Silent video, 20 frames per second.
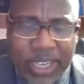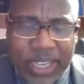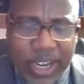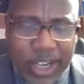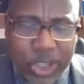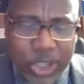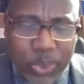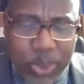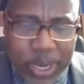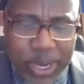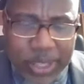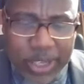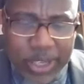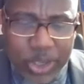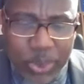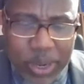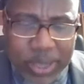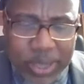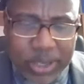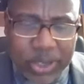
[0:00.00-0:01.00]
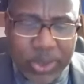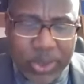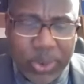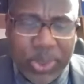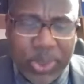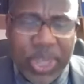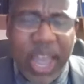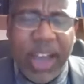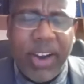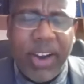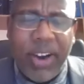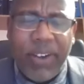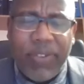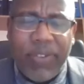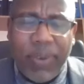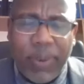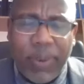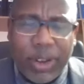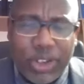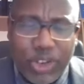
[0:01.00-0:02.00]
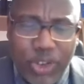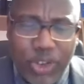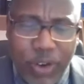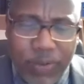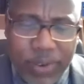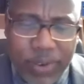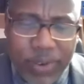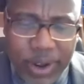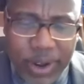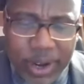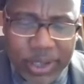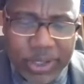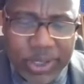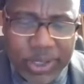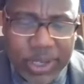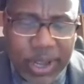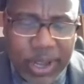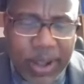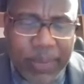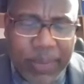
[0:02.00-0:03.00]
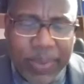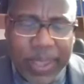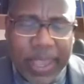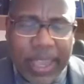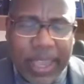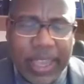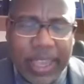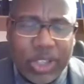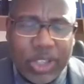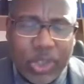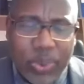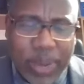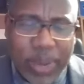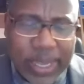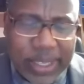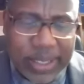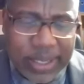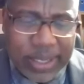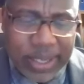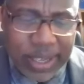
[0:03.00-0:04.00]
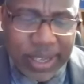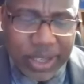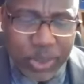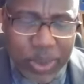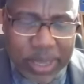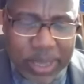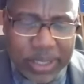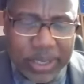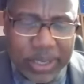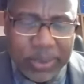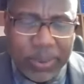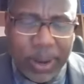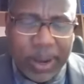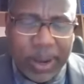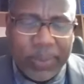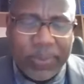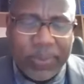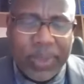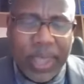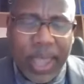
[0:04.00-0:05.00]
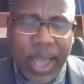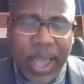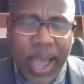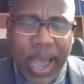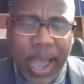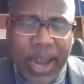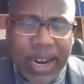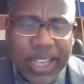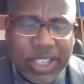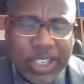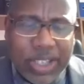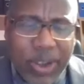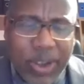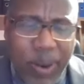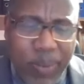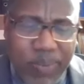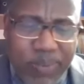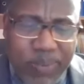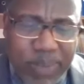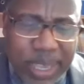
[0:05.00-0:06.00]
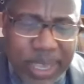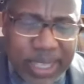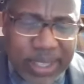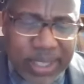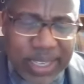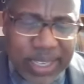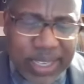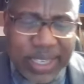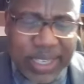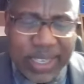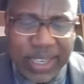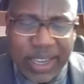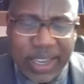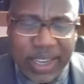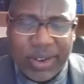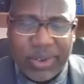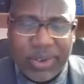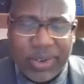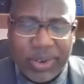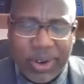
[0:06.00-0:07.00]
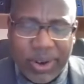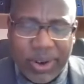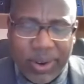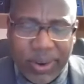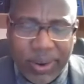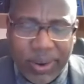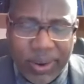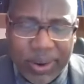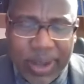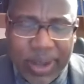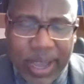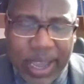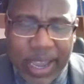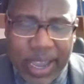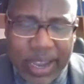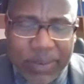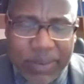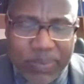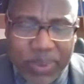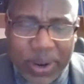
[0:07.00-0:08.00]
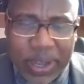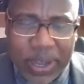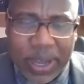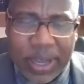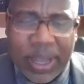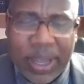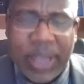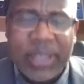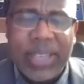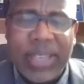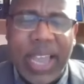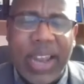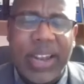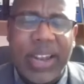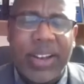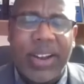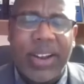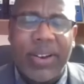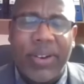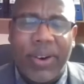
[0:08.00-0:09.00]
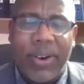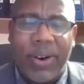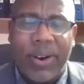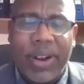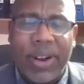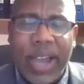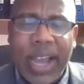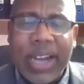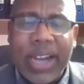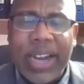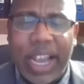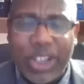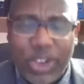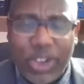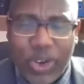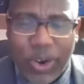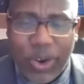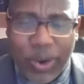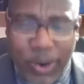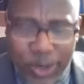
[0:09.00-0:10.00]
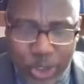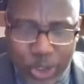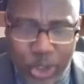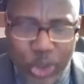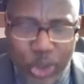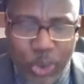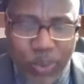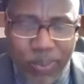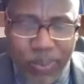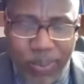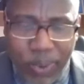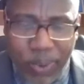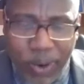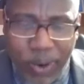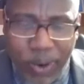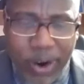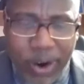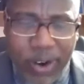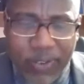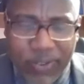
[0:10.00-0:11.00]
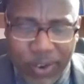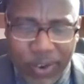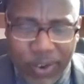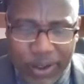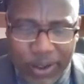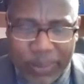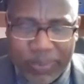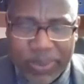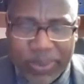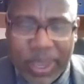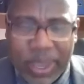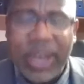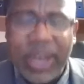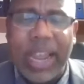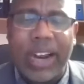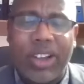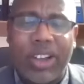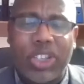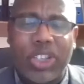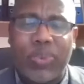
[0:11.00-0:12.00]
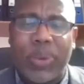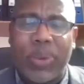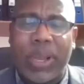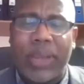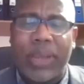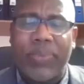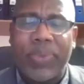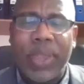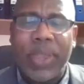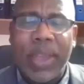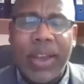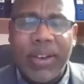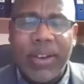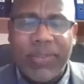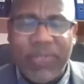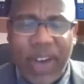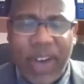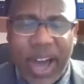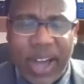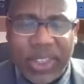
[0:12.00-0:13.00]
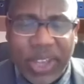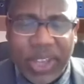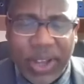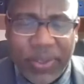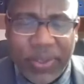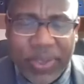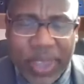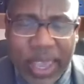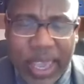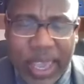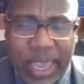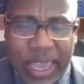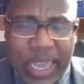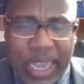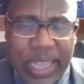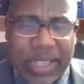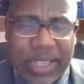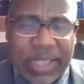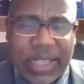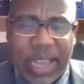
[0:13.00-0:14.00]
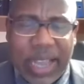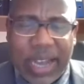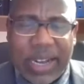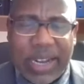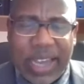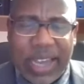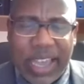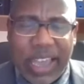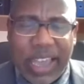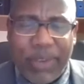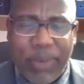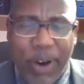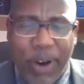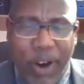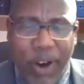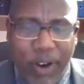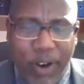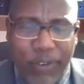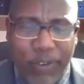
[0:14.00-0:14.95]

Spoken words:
the year 2022. Thank God for what you have learned in 2021. And let's commit this year to the Lord in prayer, telling the Lord that you're going to do more for Him. Let us pray. Father, in the name of